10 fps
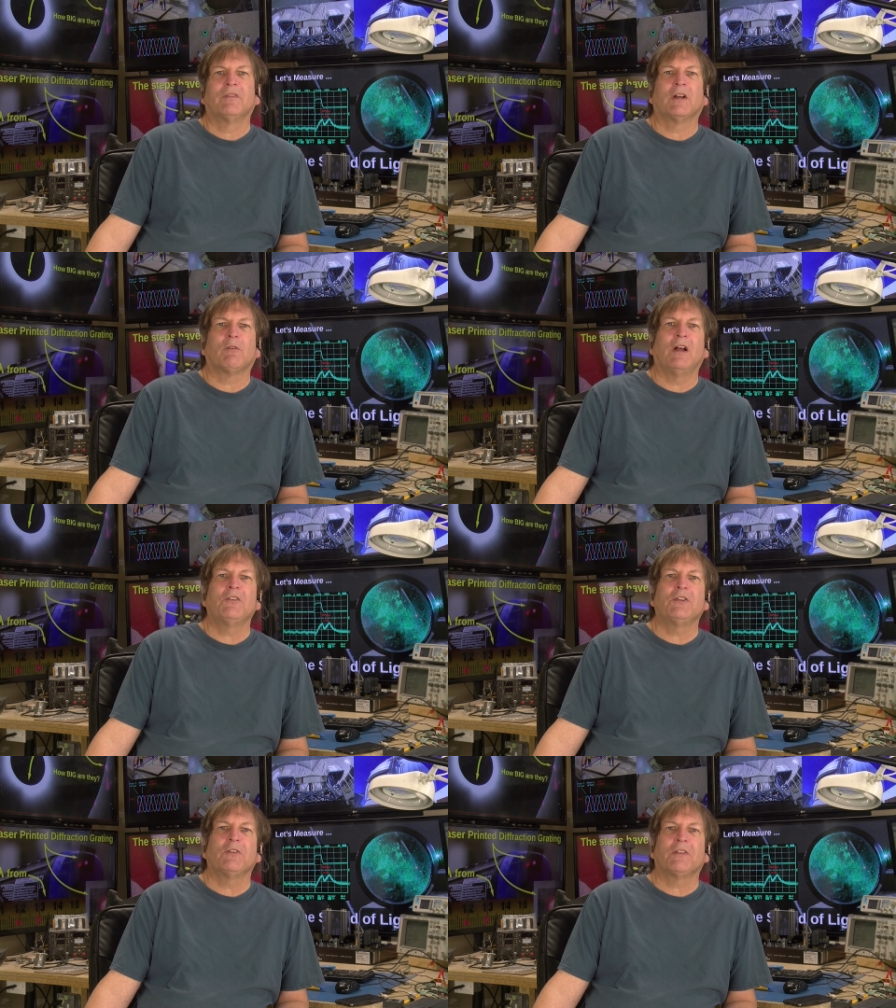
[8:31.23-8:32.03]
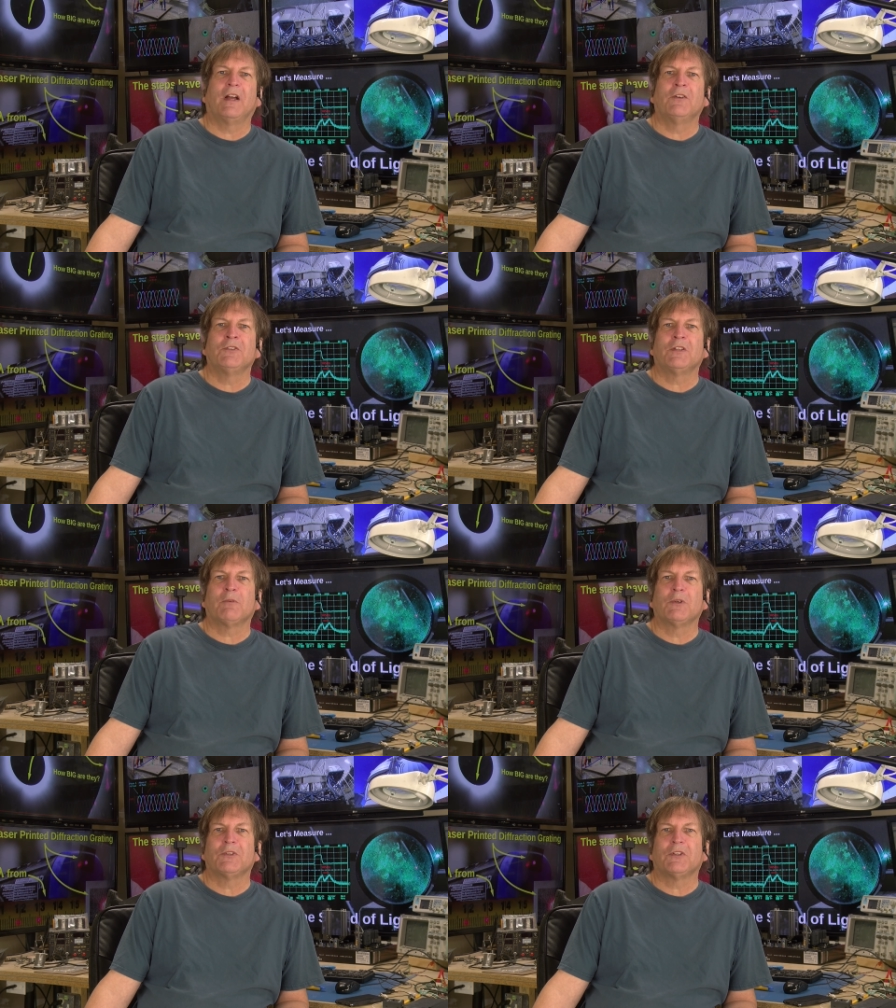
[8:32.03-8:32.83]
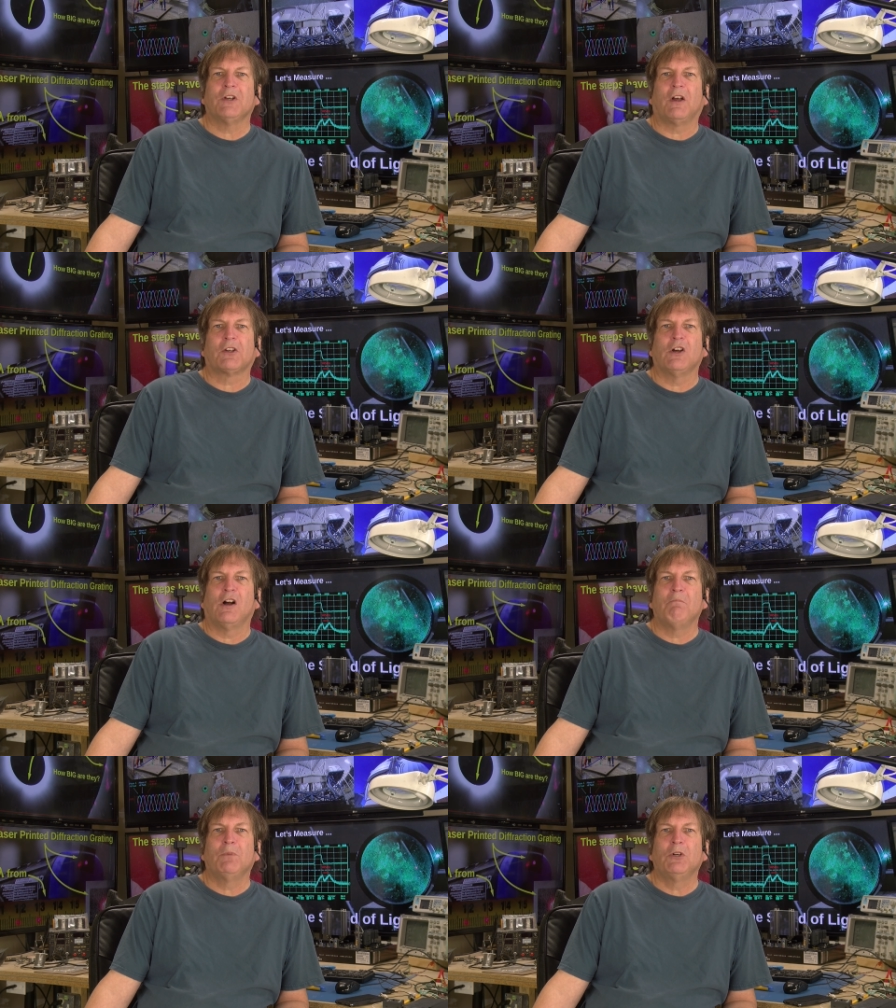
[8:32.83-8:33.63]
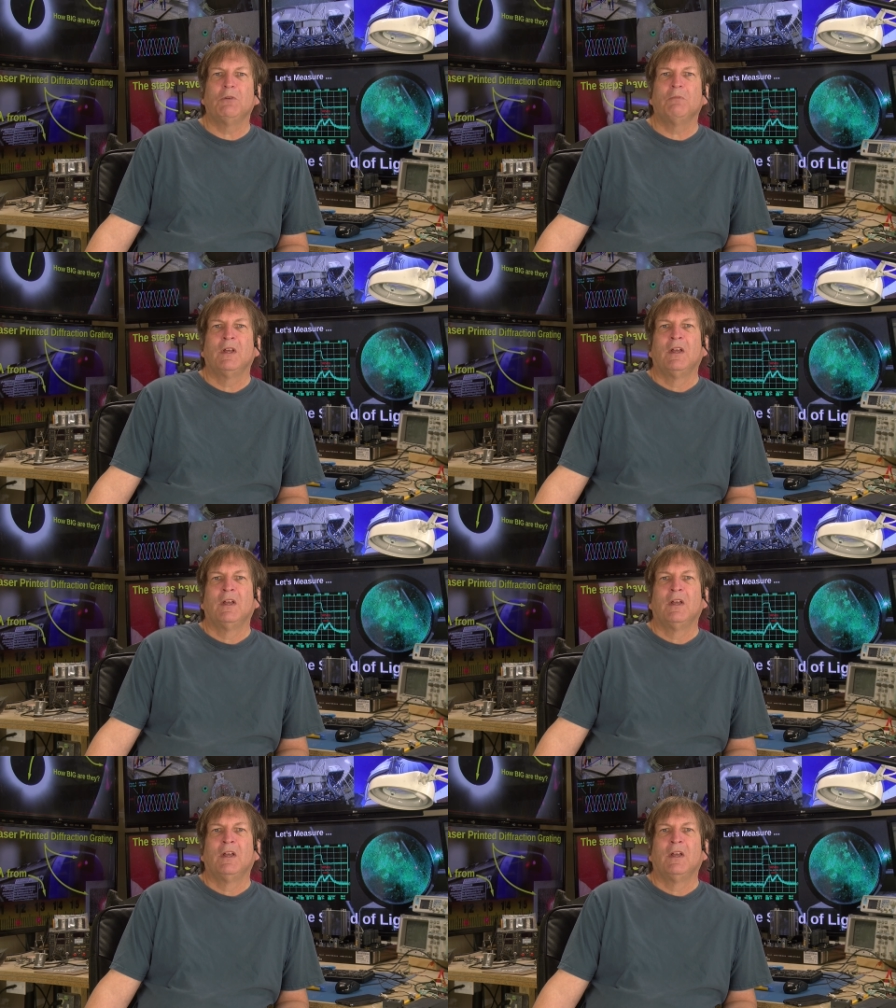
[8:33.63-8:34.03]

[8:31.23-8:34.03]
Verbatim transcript: Around 2000 there was the dot-com boom,